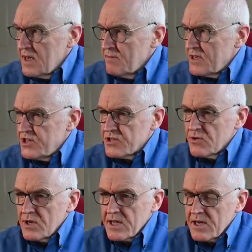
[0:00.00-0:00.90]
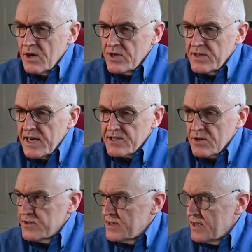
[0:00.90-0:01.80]
image. It's all encoded there.
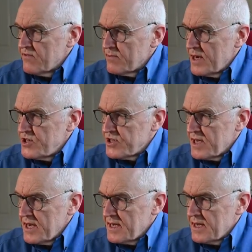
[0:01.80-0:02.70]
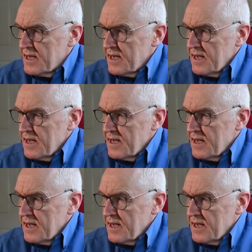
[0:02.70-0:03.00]
So the information in